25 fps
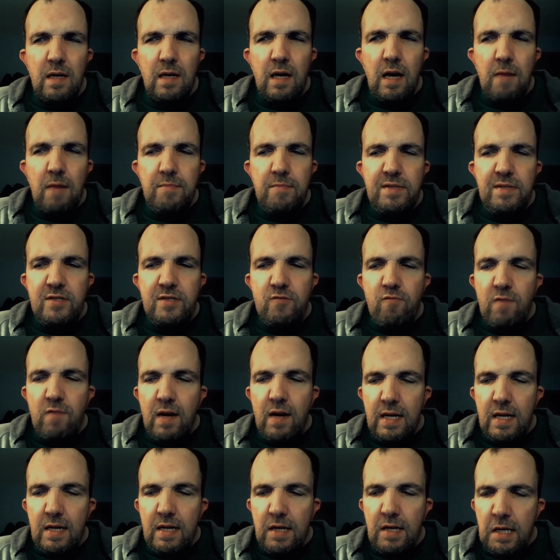I'm just
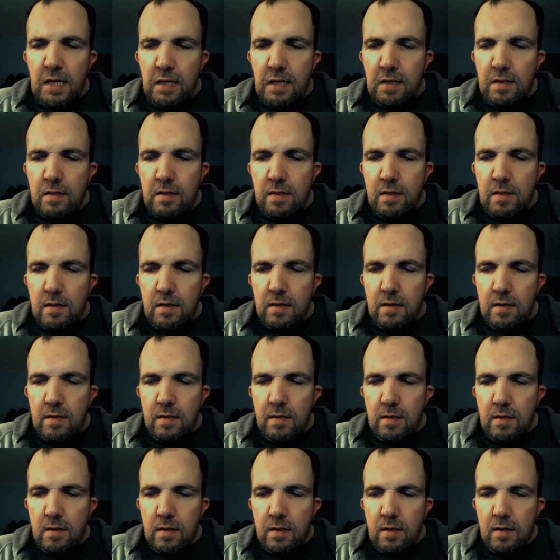ready.
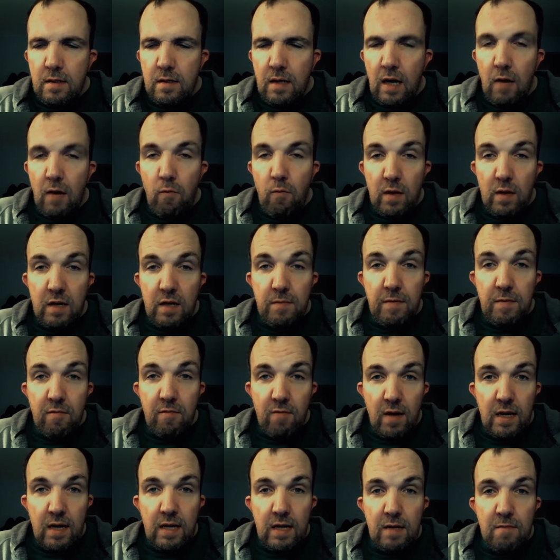I want to be
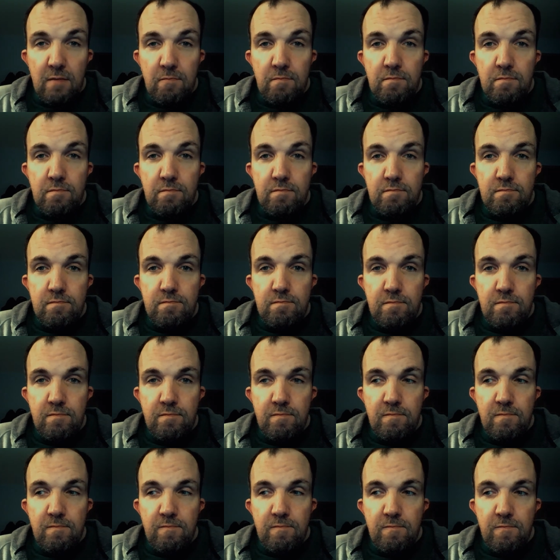ready
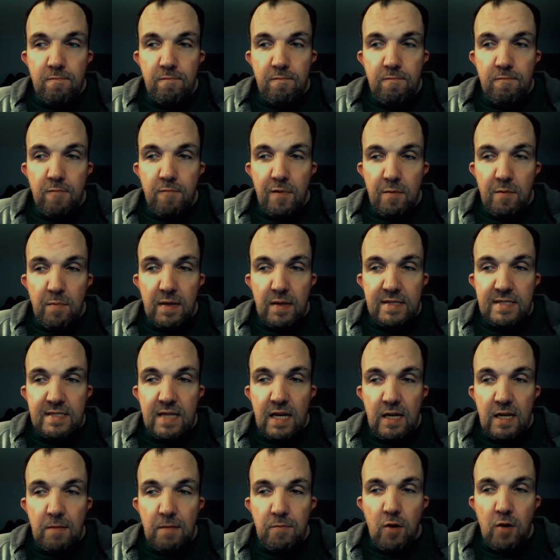with my
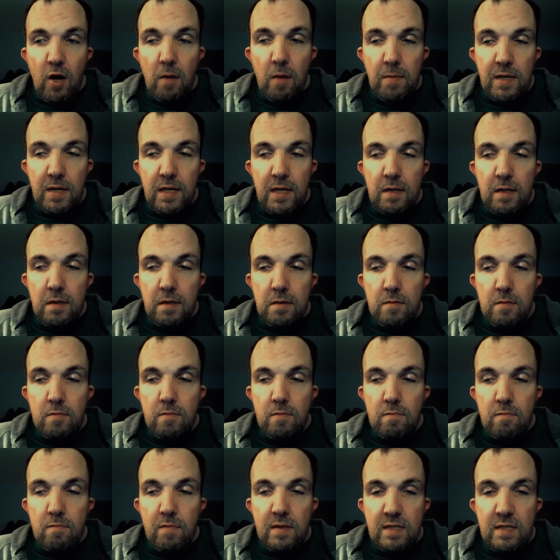stand-up comedy
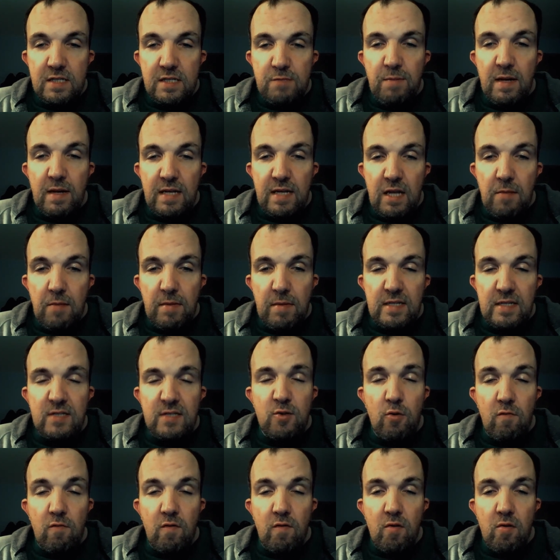when this pandemic is
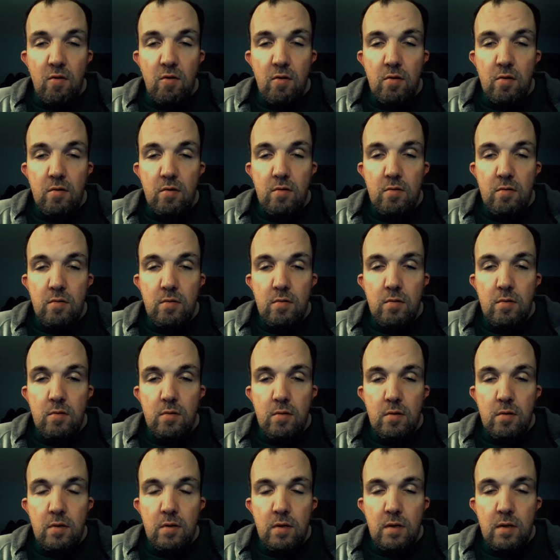over,
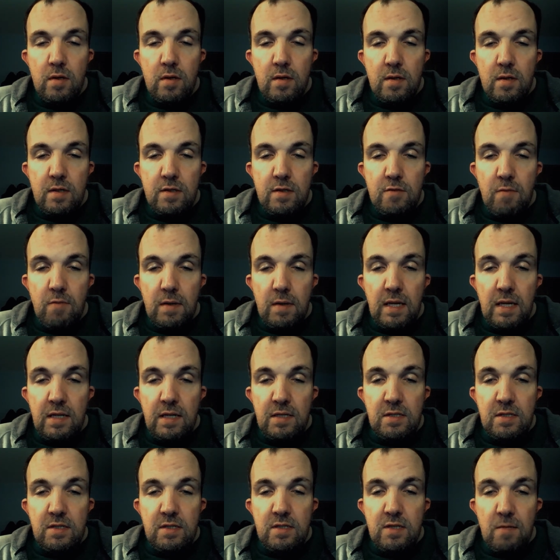so I can
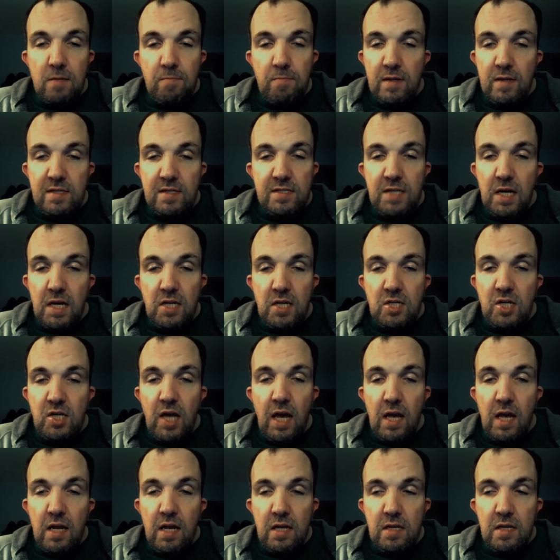jump on stage
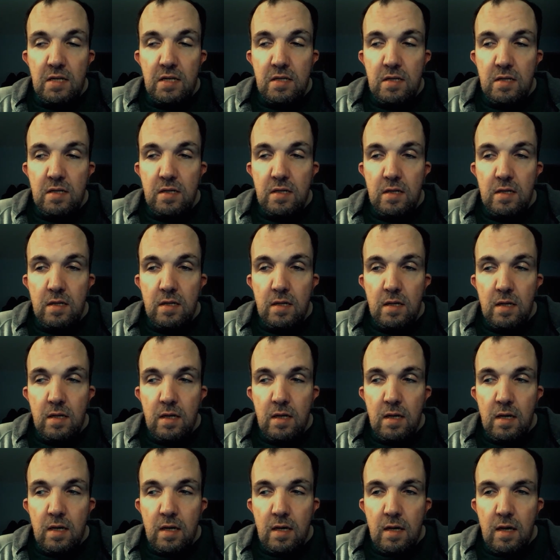again
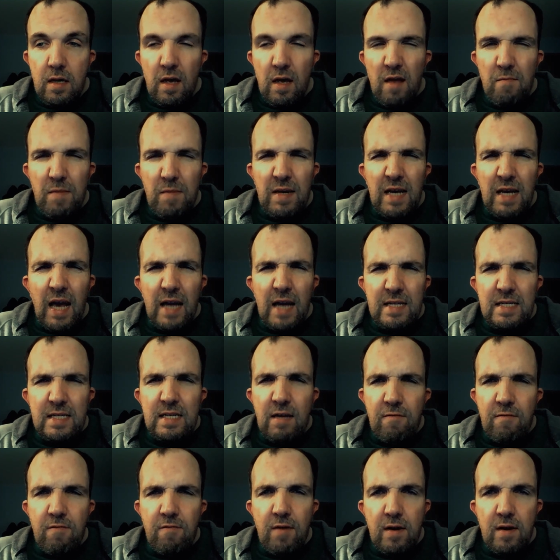and be kind of
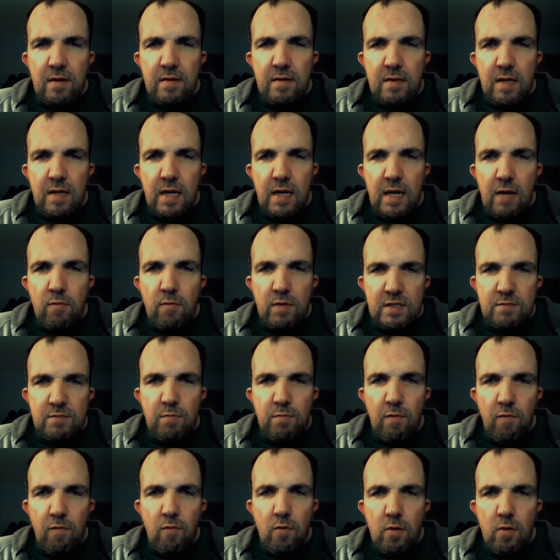different than I was
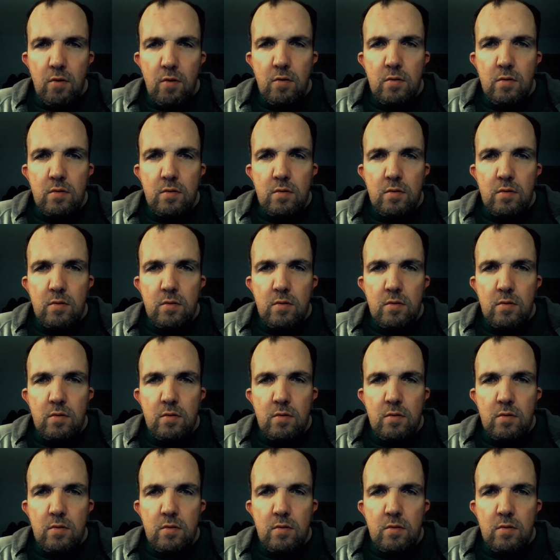before.